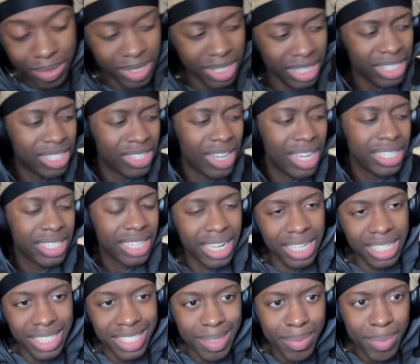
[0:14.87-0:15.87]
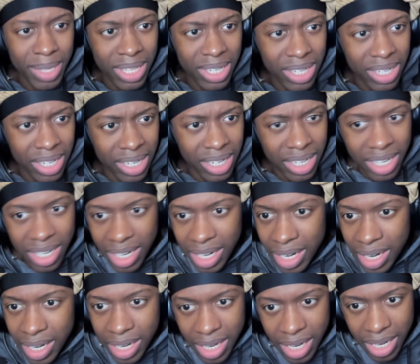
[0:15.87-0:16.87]
He still has like a similar,
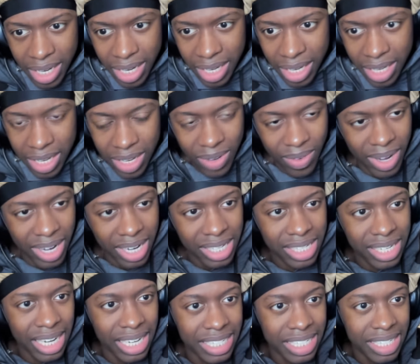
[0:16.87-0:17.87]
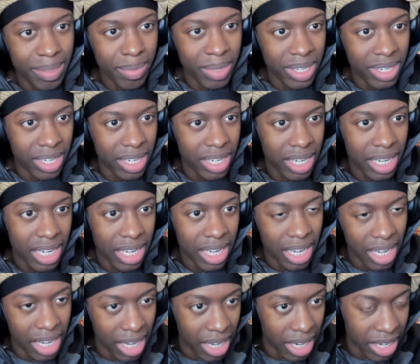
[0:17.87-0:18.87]
well, I guess not similar,
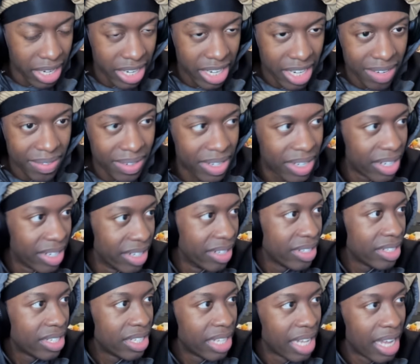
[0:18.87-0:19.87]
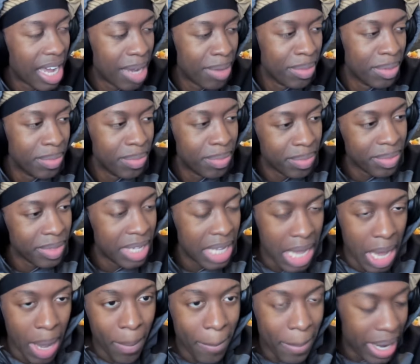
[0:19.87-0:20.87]
cover art to the album.
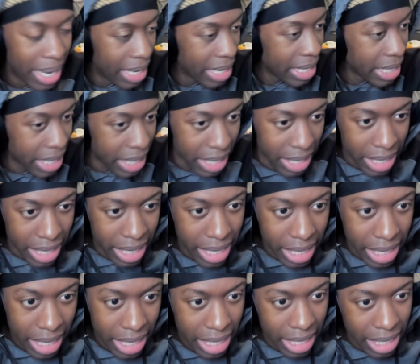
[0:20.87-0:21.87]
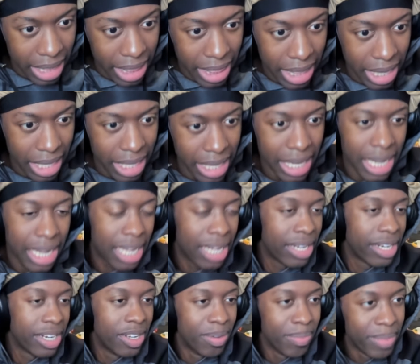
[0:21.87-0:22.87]
But, you know, I
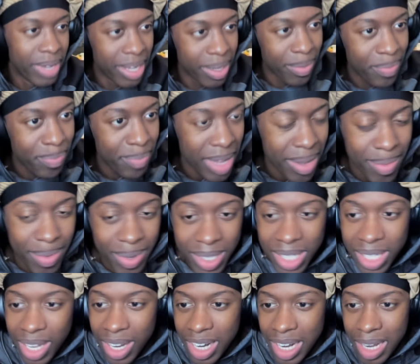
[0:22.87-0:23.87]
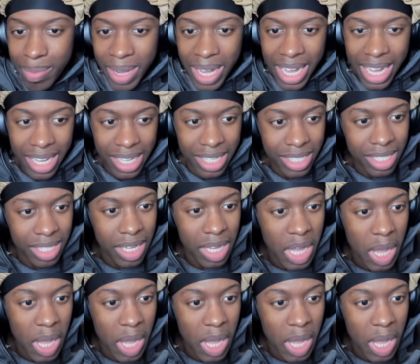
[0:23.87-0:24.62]
don't know, man. Maybe I'm just talking out my ass.